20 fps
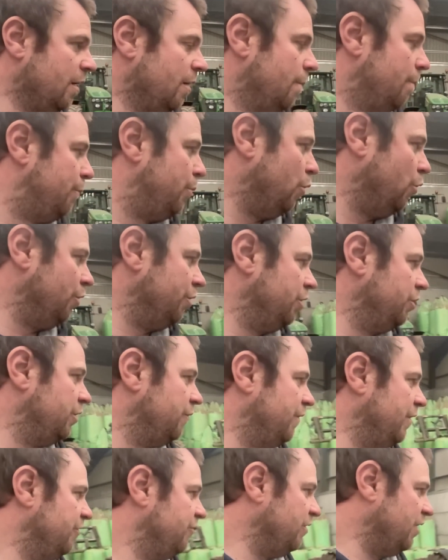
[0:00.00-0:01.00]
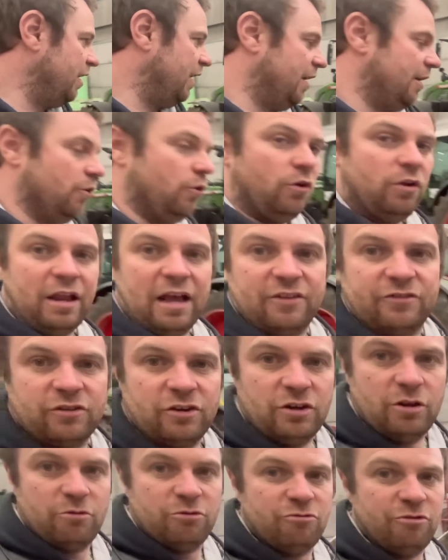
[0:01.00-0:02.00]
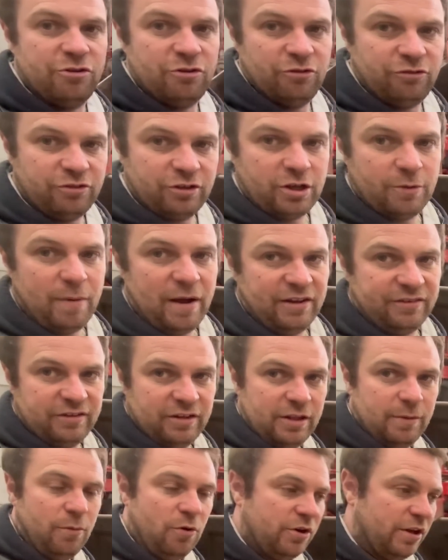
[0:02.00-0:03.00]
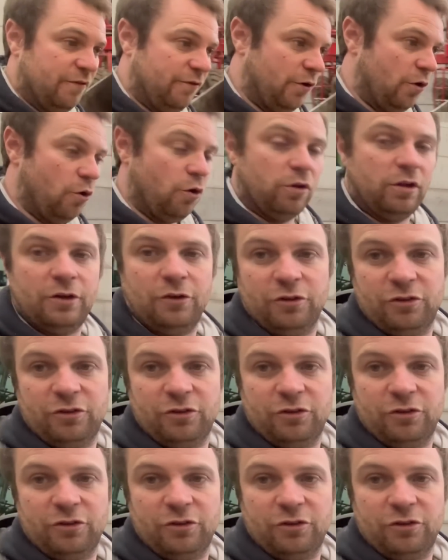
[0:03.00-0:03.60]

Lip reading: Putting a division in it, all that's going to do is reduce the capacity of the bucket for all the other